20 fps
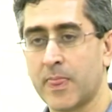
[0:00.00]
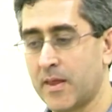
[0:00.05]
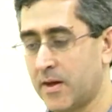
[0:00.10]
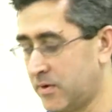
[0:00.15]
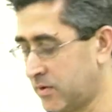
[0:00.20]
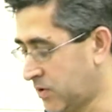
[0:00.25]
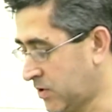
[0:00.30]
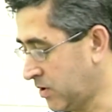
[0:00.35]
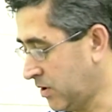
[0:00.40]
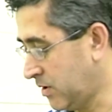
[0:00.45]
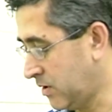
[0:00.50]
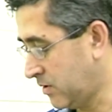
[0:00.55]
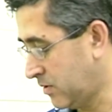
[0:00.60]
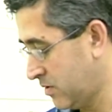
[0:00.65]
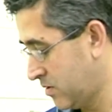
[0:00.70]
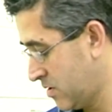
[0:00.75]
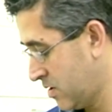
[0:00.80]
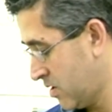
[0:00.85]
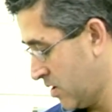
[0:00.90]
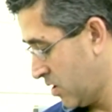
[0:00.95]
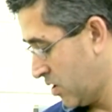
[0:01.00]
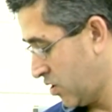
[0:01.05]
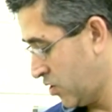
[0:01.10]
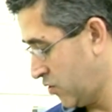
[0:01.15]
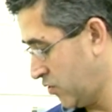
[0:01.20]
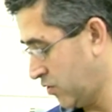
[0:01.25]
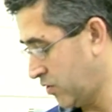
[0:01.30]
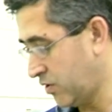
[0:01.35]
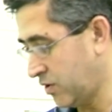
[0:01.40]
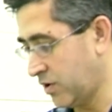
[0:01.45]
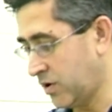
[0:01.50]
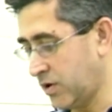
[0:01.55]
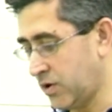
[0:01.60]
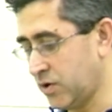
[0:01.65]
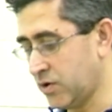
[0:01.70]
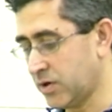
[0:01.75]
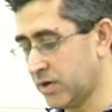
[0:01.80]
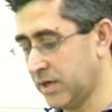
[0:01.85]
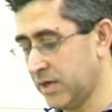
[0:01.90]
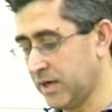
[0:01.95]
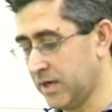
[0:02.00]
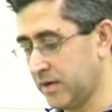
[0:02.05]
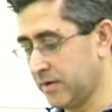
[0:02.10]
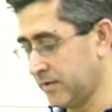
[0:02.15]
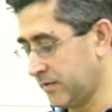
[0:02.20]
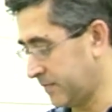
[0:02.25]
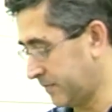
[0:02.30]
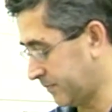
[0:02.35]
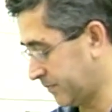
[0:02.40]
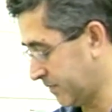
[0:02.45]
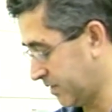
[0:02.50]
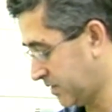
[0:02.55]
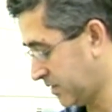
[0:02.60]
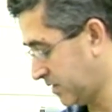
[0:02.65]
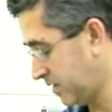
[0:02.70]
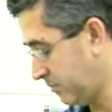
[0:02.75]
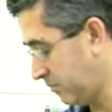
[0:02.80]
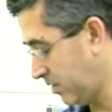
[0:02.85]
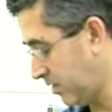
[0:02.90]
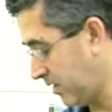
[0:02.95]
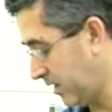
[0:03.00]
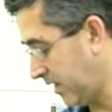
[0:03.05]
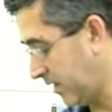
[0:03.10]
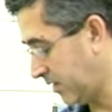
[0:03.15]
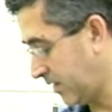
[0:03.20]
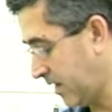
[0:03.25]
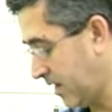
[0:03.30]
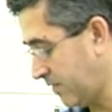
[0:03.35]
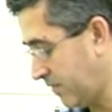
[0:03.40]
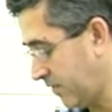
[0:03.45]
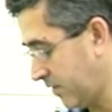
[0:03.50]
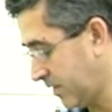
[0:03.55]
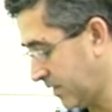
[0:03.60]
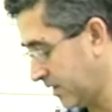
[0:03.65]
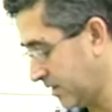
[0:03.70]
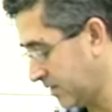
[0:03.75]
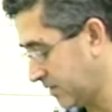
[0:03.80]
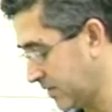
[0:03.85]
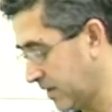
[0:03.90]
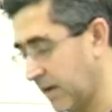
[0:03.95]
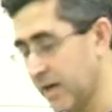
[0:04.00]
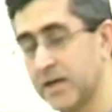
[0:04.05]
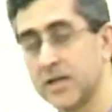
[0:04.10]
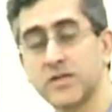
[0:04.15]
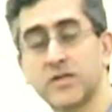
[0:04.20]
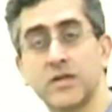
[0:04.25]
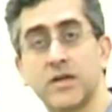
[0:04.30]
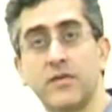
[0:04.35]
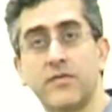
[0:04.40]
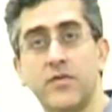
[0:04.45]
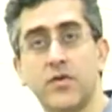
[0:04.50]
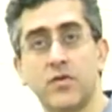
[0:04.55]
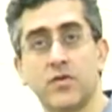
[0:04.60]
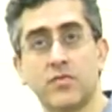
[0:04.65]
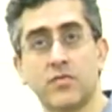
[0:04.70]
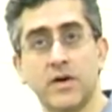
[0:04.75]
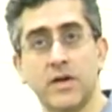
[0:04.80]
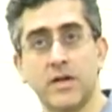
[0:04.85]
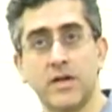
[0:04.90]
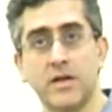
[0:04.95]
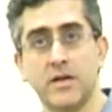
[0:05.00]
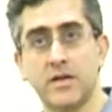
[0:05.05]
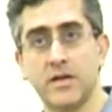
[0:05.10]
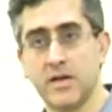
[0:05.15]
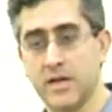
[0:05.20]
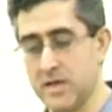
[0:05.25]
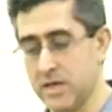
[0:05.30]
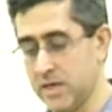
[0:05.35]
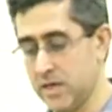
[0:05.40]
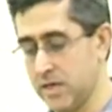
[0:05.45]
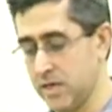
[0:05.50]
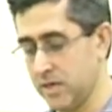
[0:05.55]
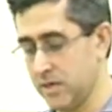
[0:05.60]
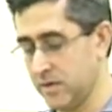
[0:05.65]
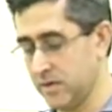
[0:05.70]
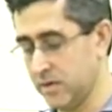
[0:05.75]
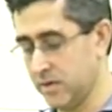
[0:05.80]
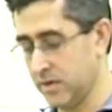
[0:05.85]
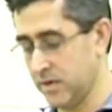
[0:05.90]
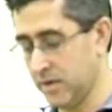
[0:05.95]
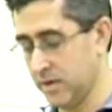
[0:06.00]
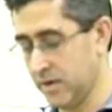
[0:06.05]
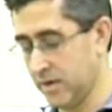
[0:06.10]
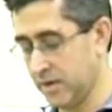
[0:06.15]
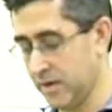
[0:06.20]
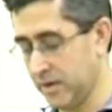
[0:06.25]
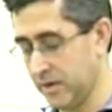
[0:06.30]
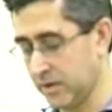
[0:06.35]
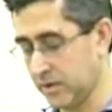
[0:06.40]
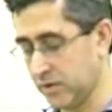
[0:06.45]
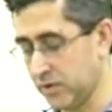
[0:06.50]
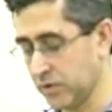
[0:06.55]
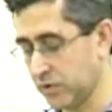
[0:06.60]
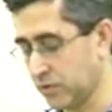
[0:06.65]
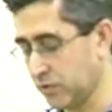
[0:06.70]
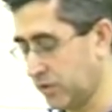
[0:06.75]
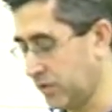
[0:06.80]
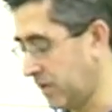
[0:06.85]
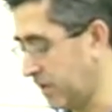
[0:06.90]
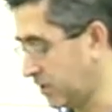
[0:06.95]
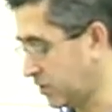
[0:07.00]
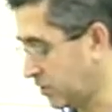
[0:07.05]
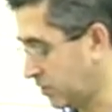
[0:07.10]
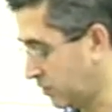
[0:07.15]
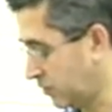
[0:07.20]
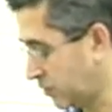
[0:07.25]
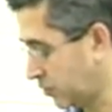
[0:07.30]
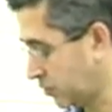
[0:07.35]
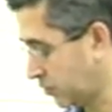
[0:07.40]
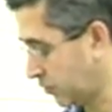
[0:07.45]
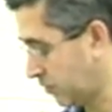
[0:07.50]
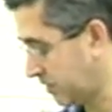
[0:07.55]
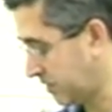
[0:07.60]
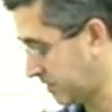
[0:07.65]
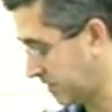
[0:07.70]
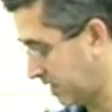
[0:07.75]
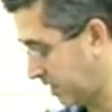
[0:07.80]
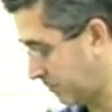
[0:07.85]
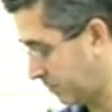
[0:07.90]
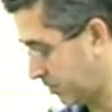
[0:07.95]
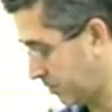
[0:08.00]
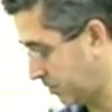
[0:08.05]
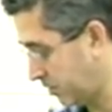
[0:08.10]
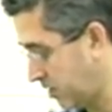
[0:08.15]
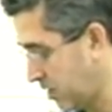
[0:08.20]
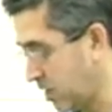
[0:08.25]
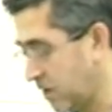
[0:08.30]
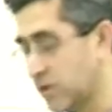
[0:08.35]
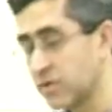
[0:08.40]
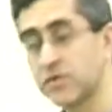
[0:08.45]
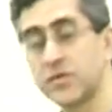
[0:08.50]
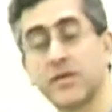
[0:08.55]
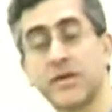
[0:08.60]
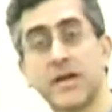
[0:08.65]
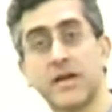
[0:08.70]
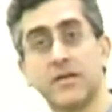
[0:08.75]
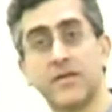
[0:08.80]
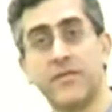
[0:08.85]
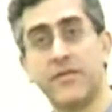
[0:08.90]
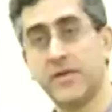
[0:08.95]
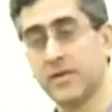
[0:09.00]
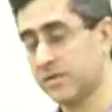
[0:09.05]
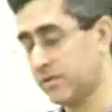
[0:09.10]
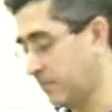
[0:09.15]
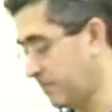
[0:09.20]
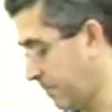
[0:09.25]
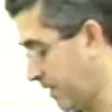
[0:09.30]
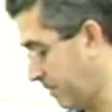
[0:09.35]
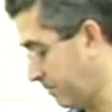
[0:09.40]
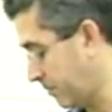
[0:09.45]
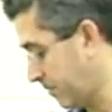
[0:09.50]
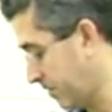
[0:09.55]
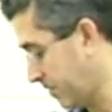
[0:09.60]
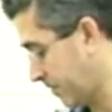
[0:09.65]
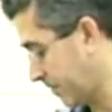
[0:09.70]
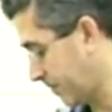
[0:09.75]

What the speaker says: so you're going to simulate everything as if you're running a consolidation or soil sample. So you got the filter paper,